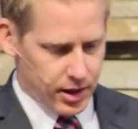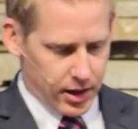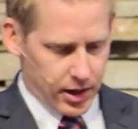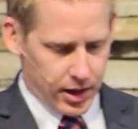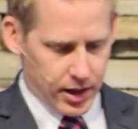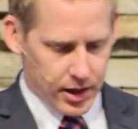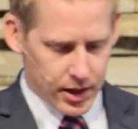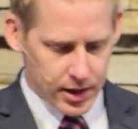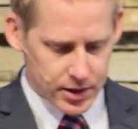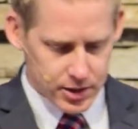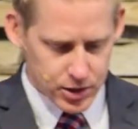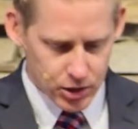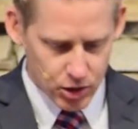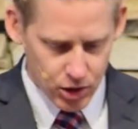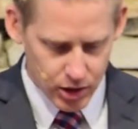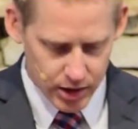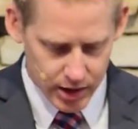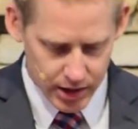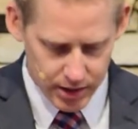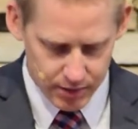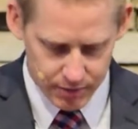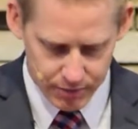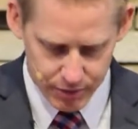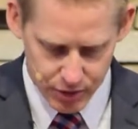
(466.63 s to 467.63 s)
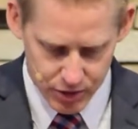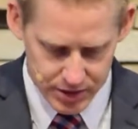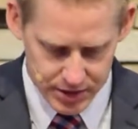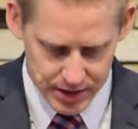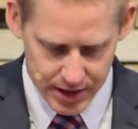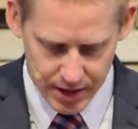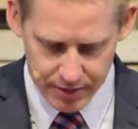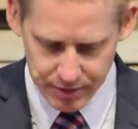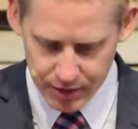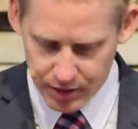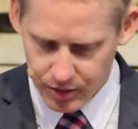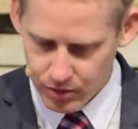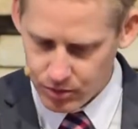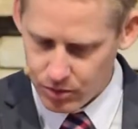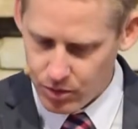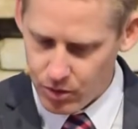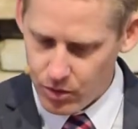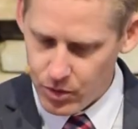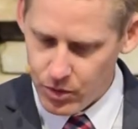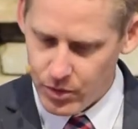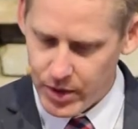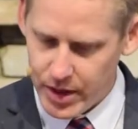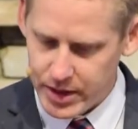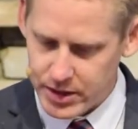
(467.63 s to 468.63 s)
And let's look at verse 7, what
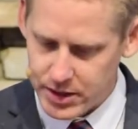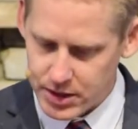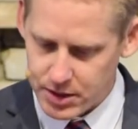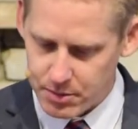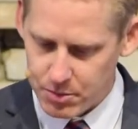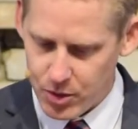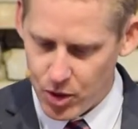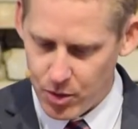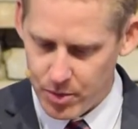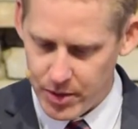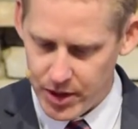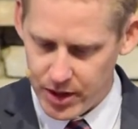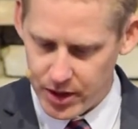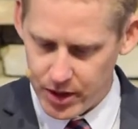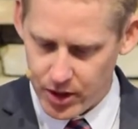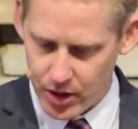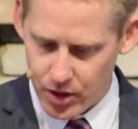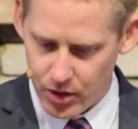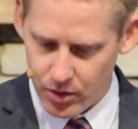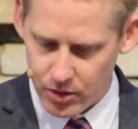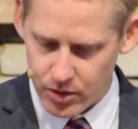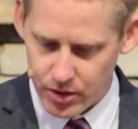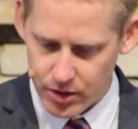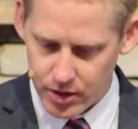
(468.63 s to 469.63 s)
we read just a moment ago.